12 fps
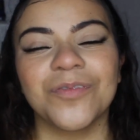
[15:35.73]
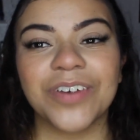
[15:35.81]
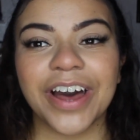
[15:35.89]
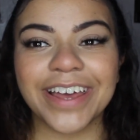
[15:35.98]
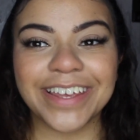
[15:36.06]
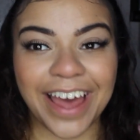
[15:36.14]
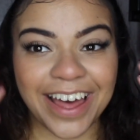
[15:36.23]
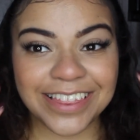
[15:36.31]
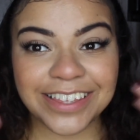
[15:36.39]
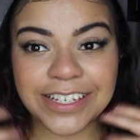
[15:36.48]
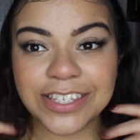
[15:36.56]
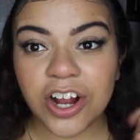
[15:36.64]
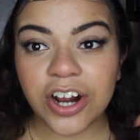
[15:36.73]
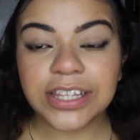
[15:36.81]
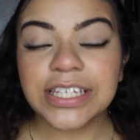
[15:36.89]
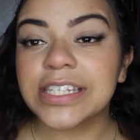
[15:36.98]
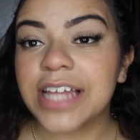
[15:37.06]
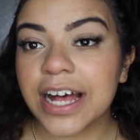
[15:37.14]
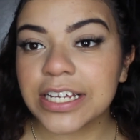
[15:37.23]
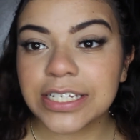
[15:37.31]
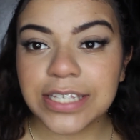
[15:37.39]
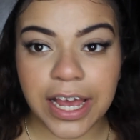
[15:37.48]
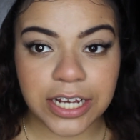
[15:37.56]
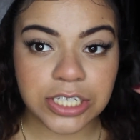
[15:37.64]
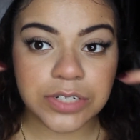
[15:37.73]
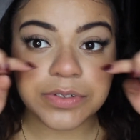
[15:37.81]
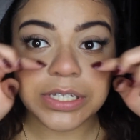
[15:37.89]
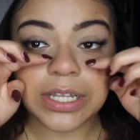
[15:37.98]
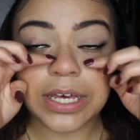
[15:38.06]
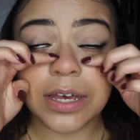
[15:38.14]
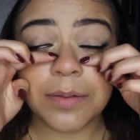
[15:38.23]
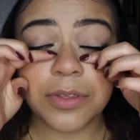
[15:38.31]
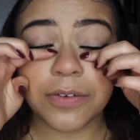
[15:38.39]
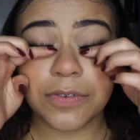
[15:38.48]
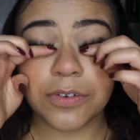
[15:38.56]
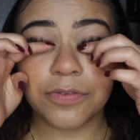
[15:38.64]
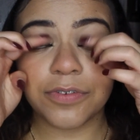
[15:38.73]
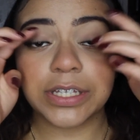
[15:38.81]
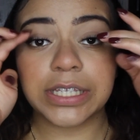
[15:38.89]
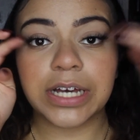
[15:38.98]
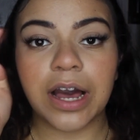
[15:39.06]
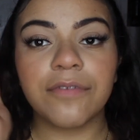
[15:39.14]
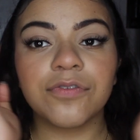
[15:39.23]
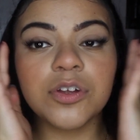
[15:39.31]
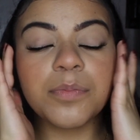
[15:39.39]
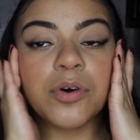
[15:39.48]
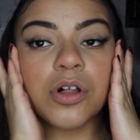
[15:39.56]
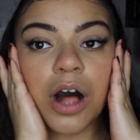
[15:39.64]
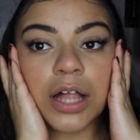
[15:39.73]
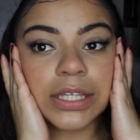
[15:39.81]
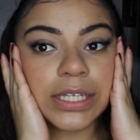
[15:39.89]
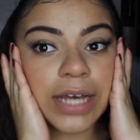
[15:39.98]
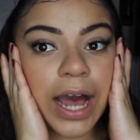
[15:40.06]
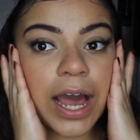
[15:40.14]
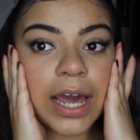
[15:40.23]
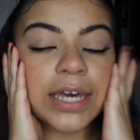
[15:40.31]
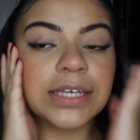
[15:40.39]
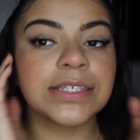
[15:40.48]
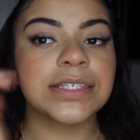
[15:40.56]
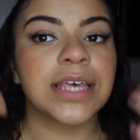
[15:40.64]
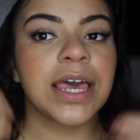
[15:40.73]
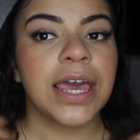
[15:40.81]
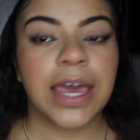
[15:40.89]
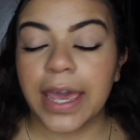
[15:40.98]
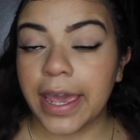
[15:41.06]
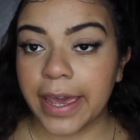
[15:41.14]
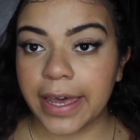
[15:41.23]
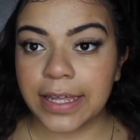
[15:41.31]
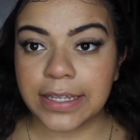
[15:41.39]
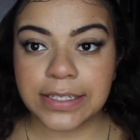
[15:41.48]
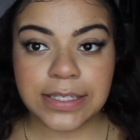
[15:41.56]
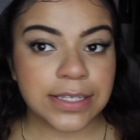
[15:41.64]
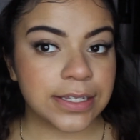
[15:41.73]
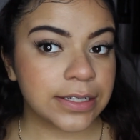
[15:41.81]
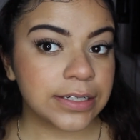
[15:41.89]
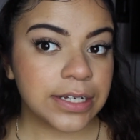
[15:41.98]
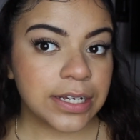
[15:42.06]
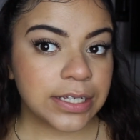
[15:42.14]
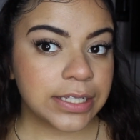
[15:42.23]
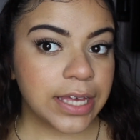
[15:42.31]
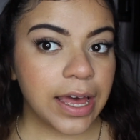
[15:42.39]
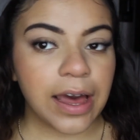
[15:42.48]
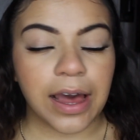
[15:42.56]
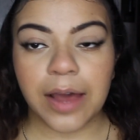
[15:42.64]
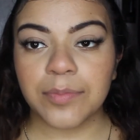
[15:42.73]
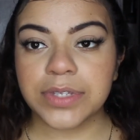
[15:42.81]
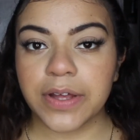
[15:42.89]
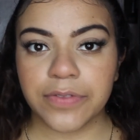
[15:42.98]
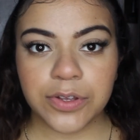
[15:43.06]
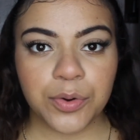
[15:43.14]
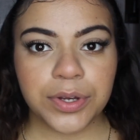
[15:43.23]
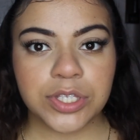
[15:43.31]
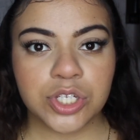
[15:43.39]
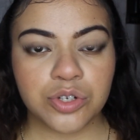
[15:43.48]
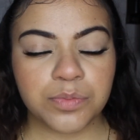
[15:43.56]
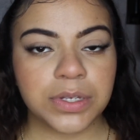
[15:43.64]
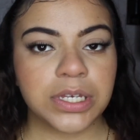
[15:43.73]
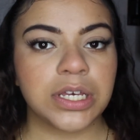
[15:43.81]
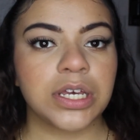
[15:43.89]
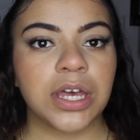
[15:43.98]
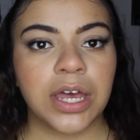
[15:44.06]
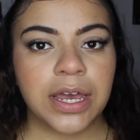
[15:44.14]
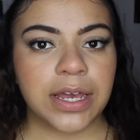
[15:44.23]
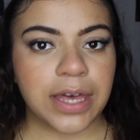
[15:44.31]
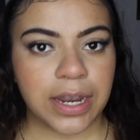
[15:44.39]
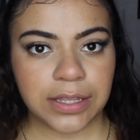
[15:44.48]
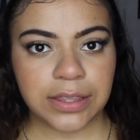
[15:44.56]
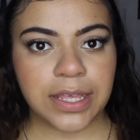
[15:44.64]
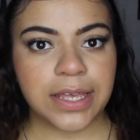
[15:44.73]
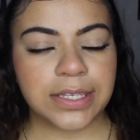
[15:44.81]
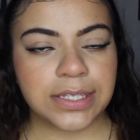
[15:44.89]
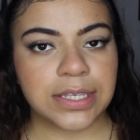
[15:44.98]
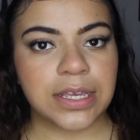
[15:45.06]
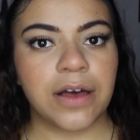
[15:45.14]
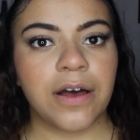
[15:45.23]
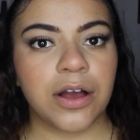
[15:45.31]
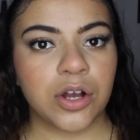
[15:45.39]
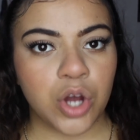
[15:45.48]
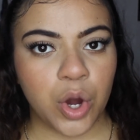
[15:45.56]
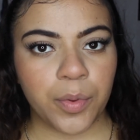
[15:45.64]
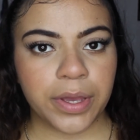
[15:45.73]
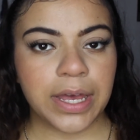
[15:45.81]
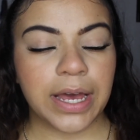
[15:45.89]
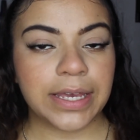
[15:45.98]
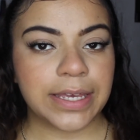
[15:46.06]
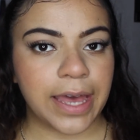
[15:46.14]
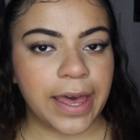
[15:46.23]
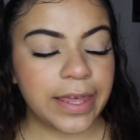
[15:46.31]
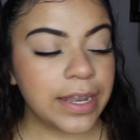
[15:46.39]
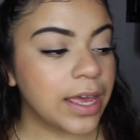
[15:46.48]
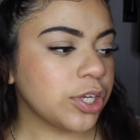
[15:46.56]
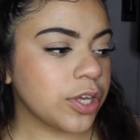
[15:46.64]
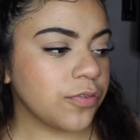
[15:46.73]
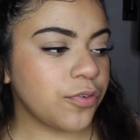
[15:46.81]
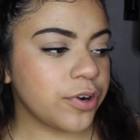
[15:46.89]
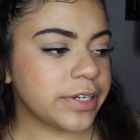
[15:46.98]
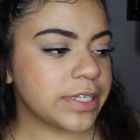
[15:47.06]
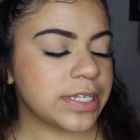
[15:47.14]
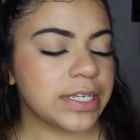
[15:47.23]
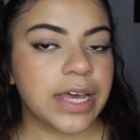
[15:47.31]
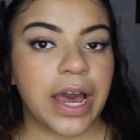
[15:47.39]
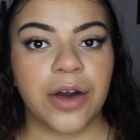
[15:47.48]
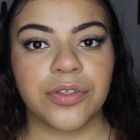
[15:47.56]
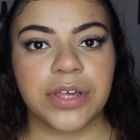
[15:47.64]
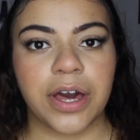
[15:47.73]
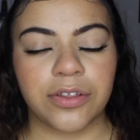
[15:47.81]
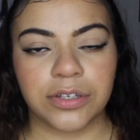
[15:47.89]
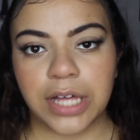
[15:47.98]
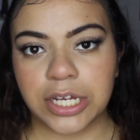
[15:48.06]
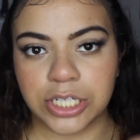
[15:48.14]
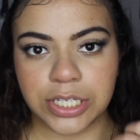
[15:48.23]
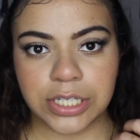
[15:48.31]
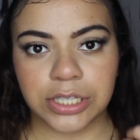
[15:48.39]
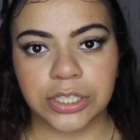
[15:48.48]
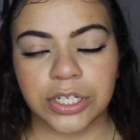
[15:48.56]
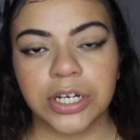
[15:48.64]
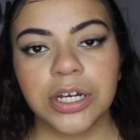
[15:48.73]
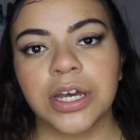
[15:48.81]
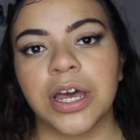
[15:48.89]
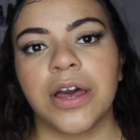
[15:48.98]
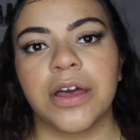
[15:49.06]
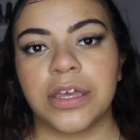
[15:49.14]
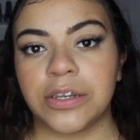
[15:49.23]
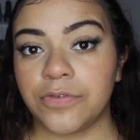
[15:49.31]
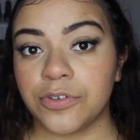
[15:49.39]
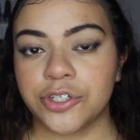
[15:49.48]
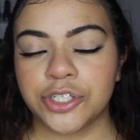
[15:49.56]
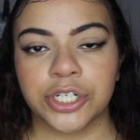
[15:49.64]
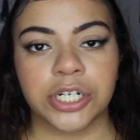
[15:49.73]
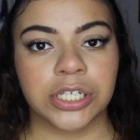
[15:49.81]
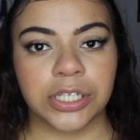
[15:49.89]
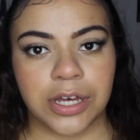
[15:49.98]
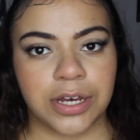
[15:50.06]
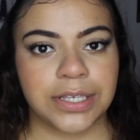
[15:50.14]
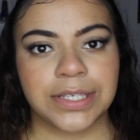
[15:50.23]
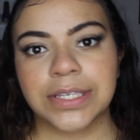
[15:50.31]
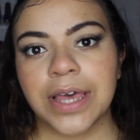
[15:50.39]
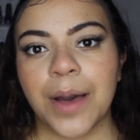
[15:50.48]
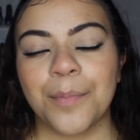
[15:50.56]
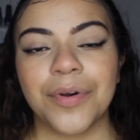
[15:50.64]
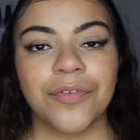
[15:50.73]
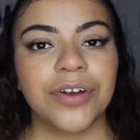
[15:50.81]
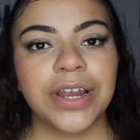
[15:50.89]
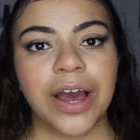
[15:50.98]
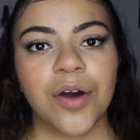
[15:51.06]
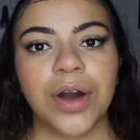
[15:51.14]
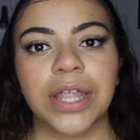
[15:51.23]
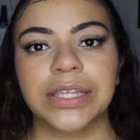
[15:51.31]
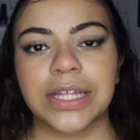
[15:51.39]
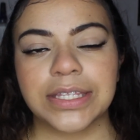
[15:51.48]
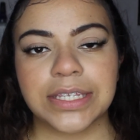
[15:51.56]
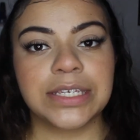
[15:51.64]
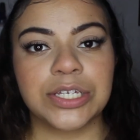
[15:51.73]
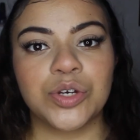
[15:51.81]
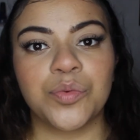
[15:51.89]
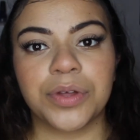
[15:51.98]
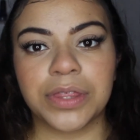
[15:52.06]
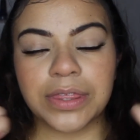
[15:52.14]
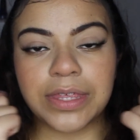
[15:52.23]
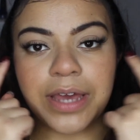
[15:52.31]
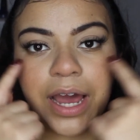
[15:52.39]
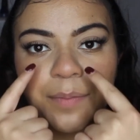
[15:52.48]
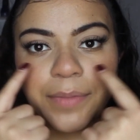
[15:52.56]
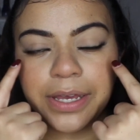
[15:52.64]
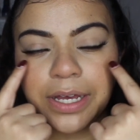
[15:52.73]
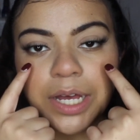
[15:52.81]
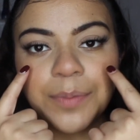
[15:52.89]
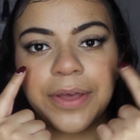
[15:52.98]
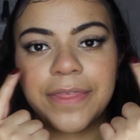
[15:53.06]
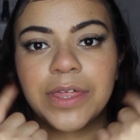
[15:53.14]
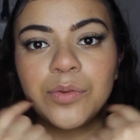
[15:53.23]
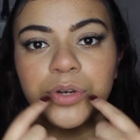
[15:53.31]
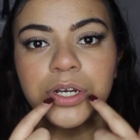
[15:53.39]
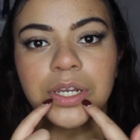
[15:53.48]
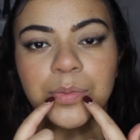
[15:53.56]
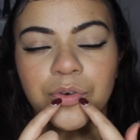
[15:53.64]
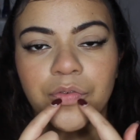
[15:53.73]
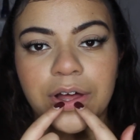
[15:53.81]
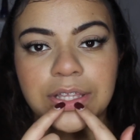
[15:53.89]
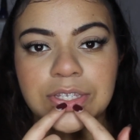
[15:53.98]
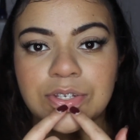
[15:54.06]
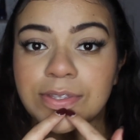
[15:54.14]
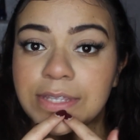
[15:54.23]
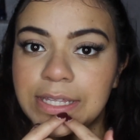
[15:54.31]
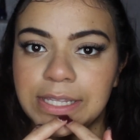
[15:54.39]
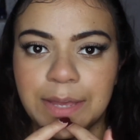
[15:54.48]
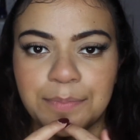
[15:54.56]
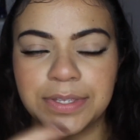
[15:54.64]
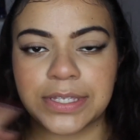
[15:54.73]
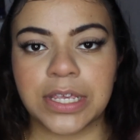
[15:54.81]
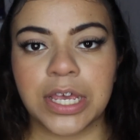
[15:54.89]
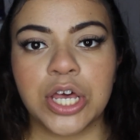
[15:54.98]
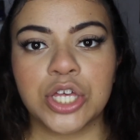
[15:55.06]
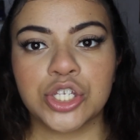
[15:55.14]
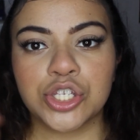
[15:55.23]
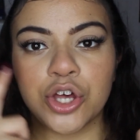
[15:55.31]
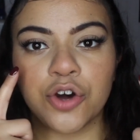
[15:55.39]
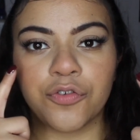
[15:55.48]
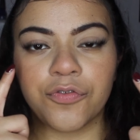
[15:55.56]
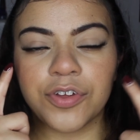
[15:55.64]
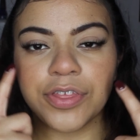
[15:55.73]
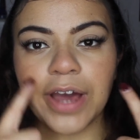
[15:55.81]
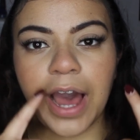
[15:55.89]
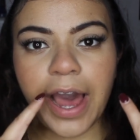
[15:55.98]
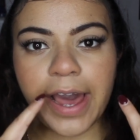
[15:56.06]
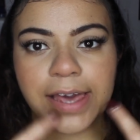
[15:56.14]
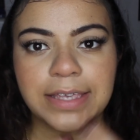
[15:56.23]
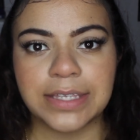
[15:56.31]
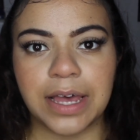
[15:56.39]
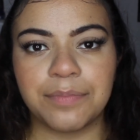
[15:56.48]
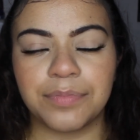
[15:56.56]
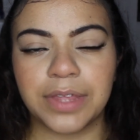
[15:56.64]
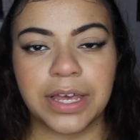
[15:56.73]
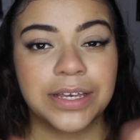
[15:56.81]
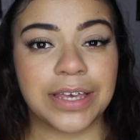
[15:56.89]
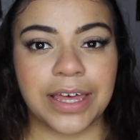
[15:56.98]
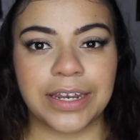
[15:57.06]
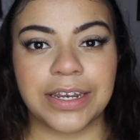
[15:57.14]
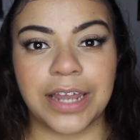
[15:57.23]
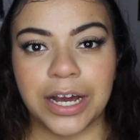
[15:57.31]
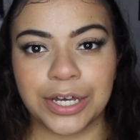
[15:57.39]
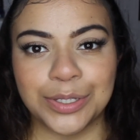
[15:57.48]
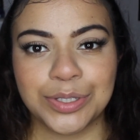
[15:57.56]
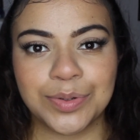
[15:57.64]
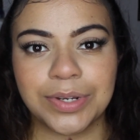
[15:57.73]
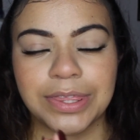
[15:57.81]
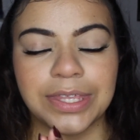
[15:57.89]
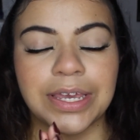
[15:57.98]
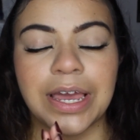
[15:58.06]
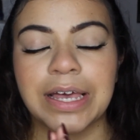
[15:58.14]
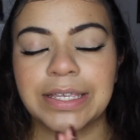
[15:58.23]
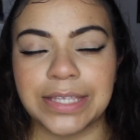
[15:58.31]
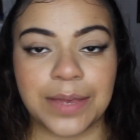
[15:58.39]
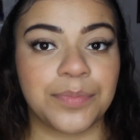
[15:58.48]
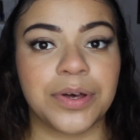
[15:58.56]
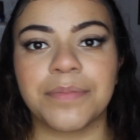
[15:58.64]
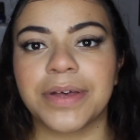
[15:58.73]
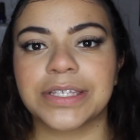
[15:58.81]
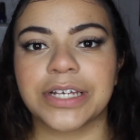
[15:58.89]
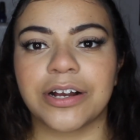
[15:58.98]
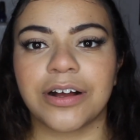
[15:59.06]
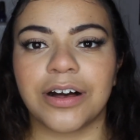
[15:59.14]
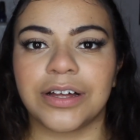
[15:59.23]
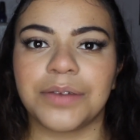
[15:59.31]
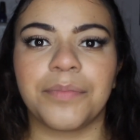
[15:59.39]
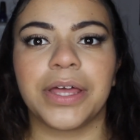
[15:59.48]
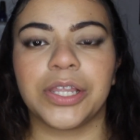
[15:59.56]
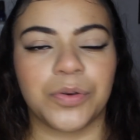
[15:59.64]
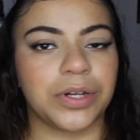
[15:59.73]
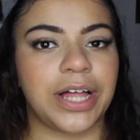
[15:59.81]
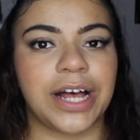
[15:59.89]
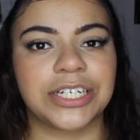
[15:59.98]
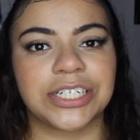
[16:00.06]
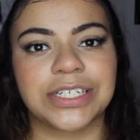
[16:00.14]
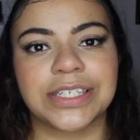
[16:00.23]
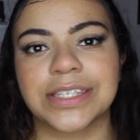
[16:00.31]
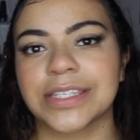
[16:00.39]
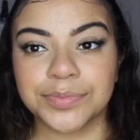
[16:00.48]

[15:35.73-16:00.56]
But yeah, these are the lashes. I actually really like them. They feel really comfortable on the eyes, and yeah, I'm definitely going to be getting this going again. Looking forward to seeing how the other lashes look in future looks. But for now, let's continue with the eye makeup and then we're gonna move on to the lips. So for the eyes, I'm again not gonna do anything except put mascara on my lower lashes.